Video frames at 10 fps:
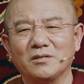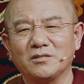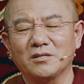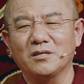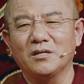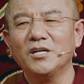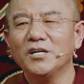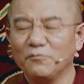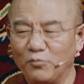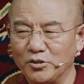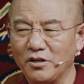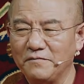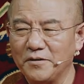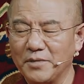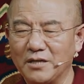I really hope that
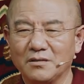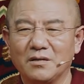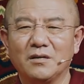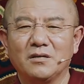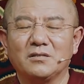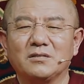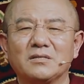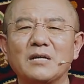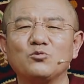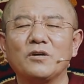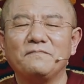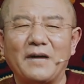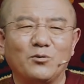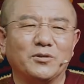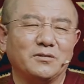you could then
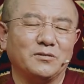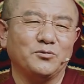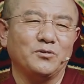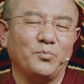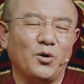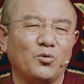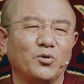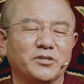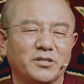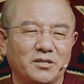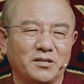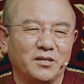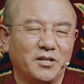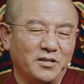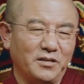take reference from
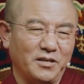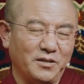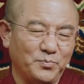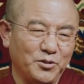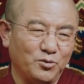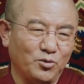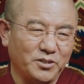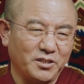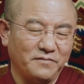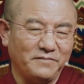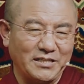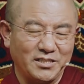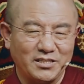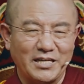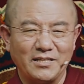the third turning of
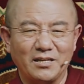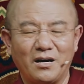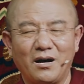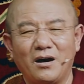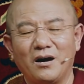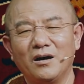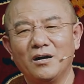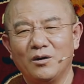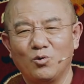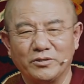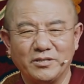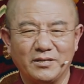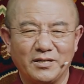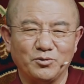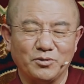wheel, such as the
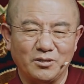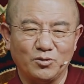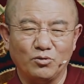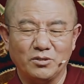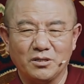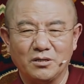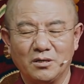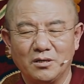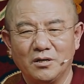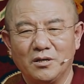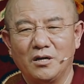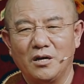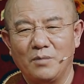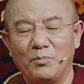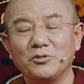praise of the
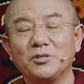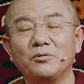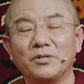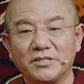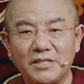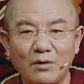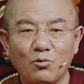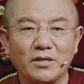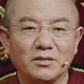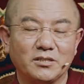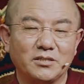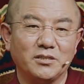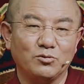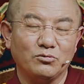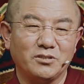Dharmadhatu
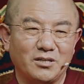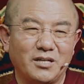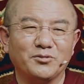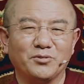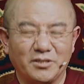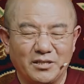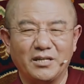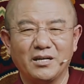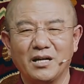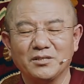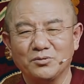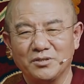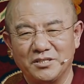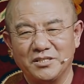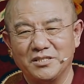and relevant
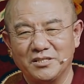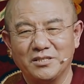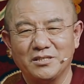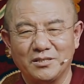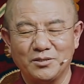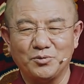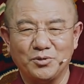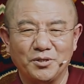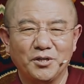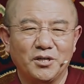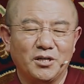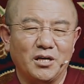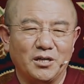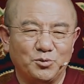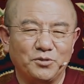commentaries to this
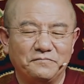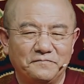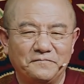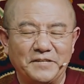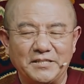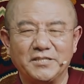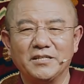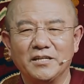Uttara Tantra Shastra,